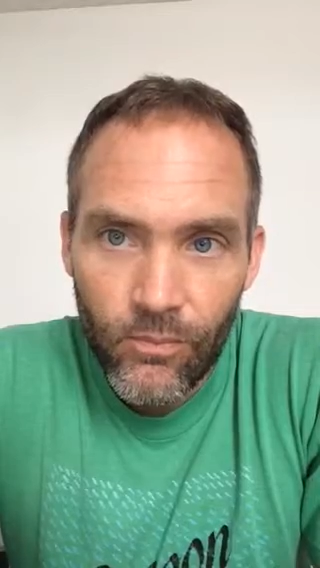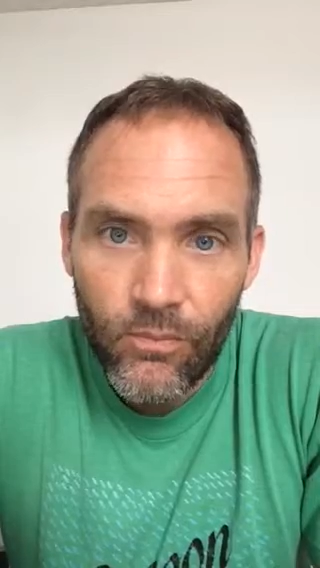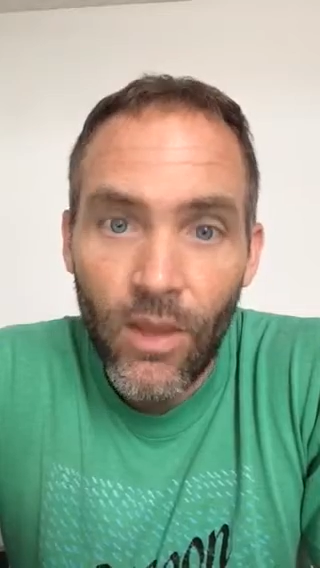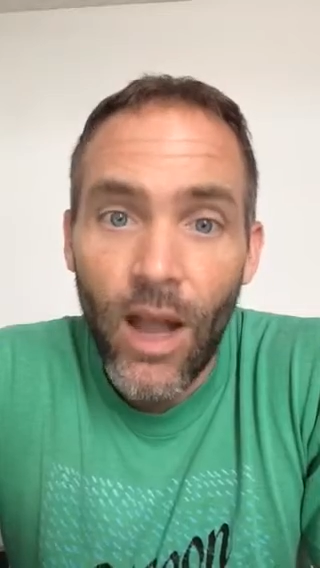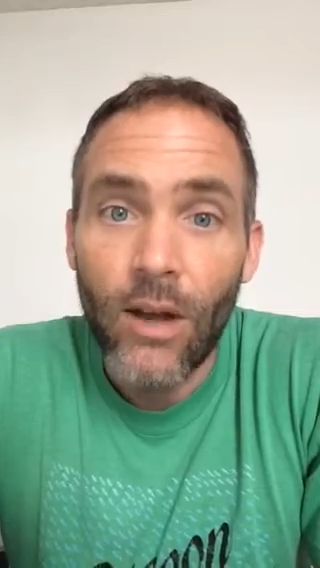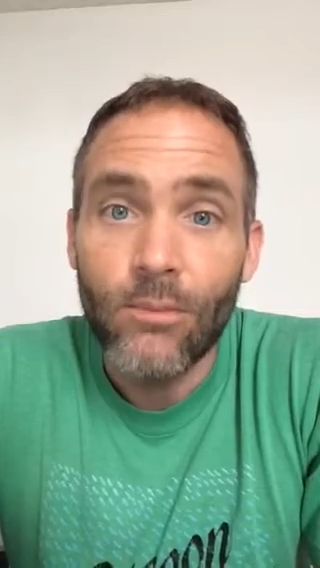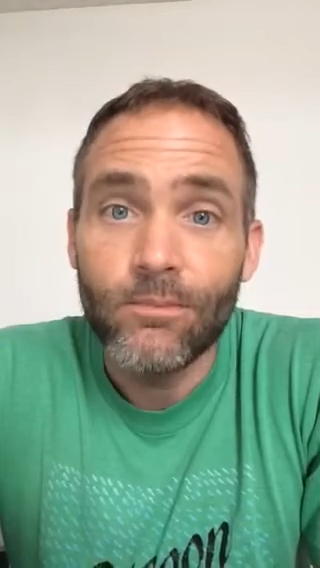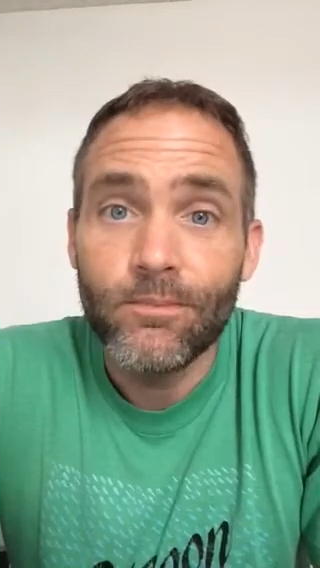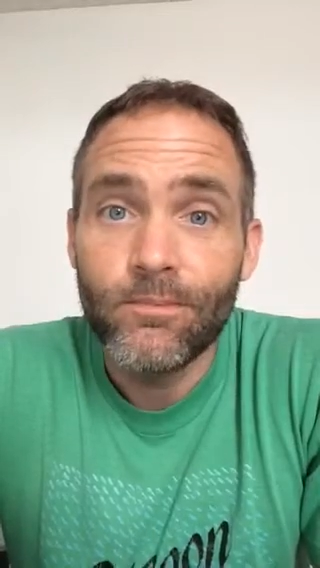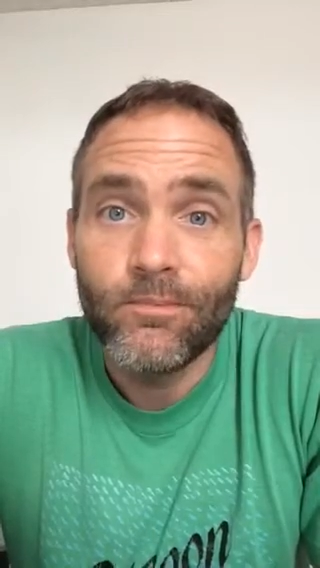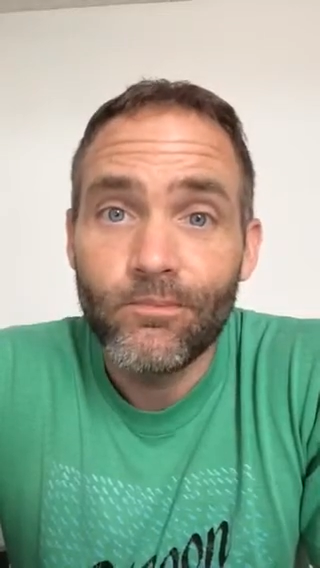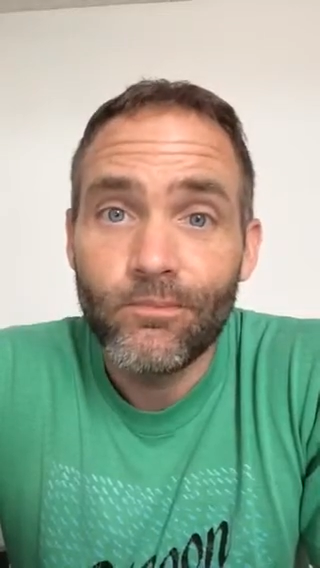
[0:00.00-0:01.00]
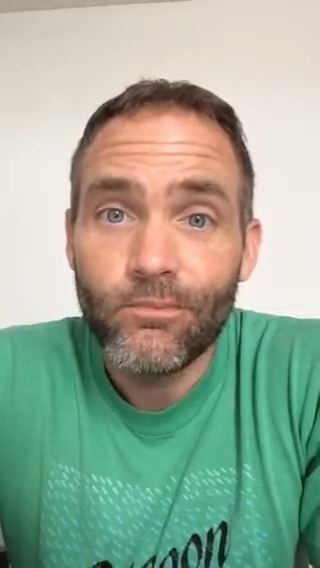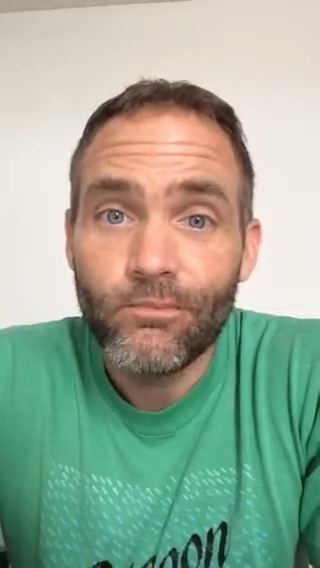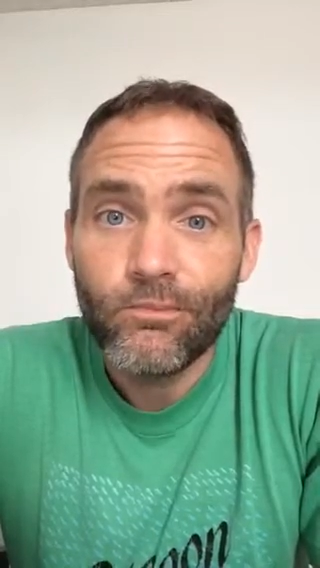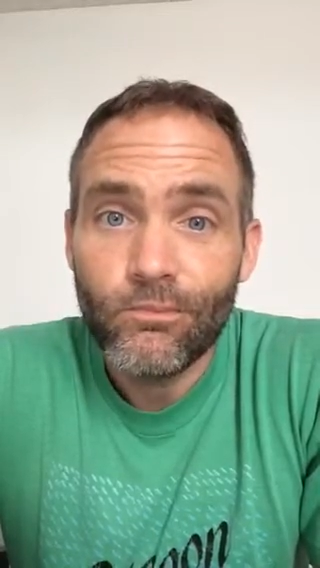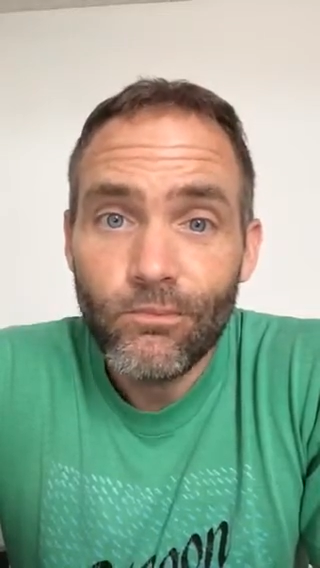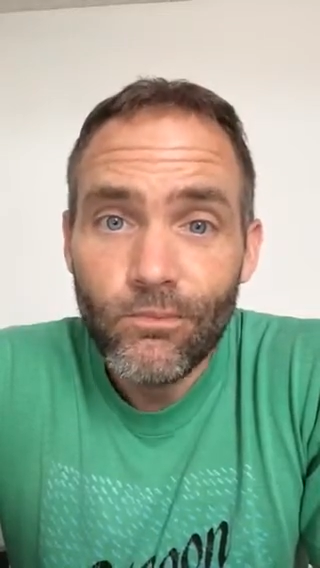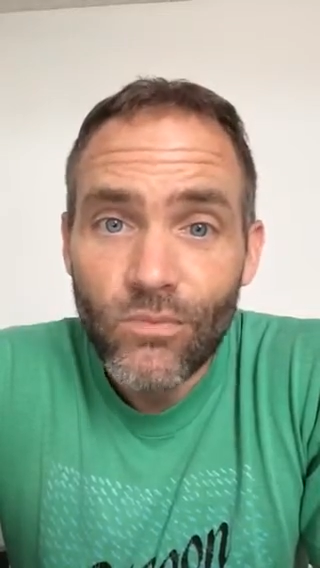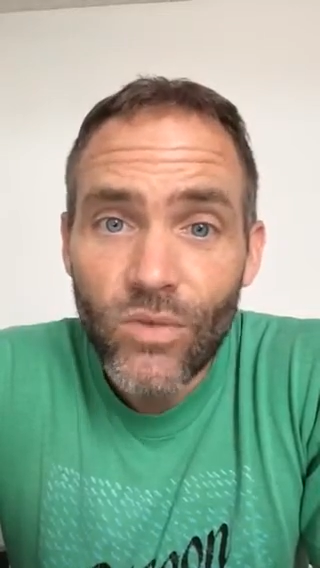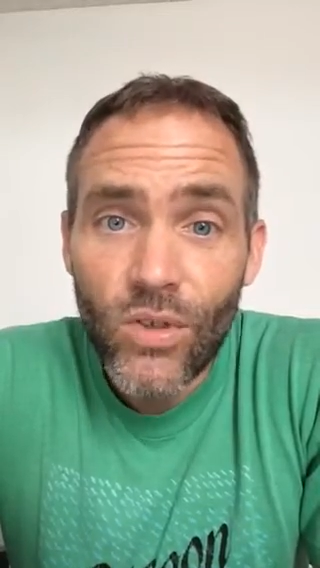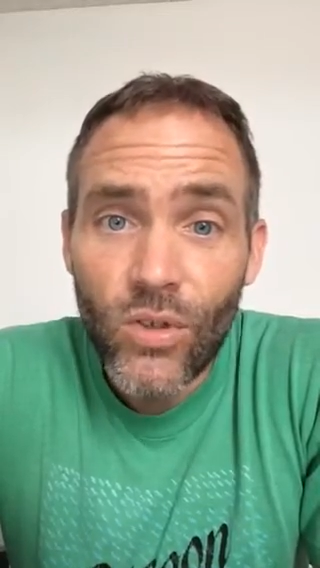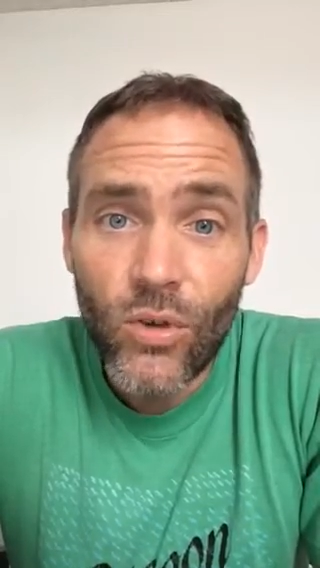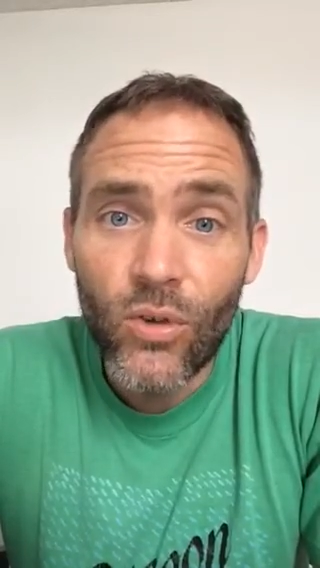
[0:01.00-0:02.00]
Now,
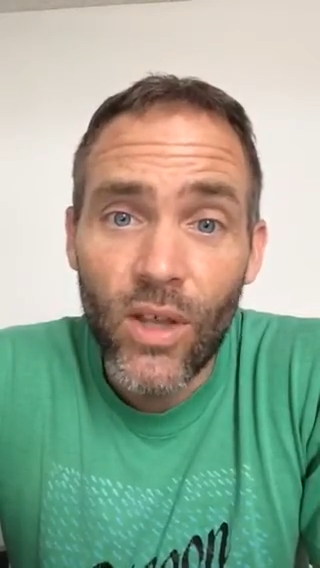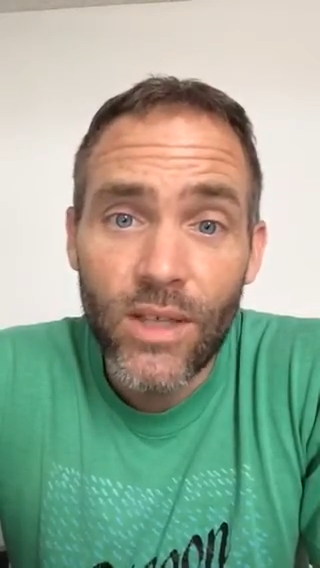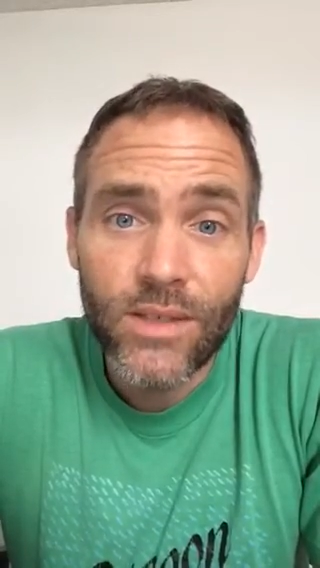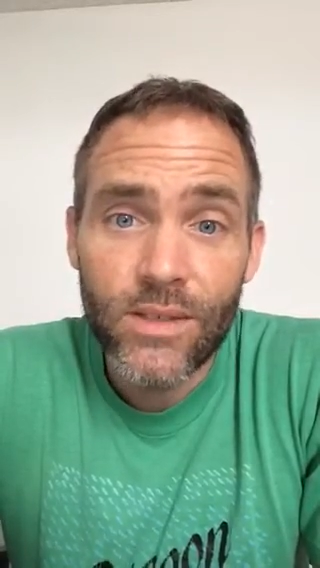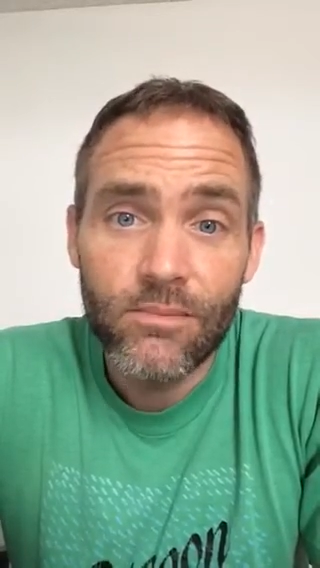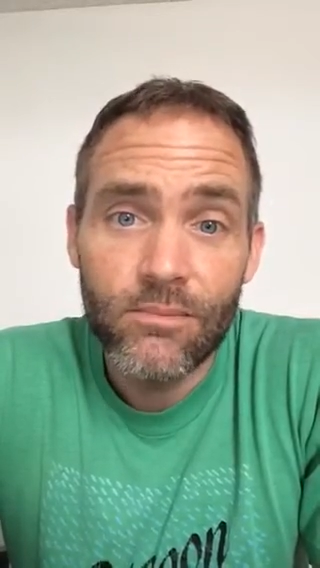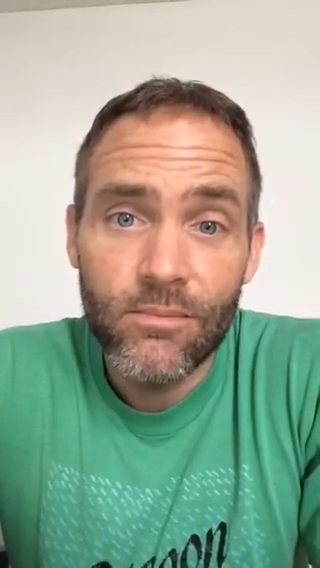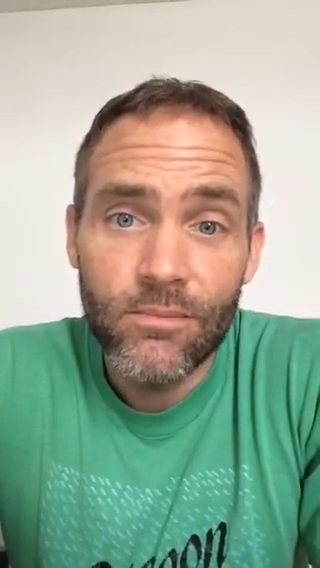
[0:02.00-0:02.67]
to do this,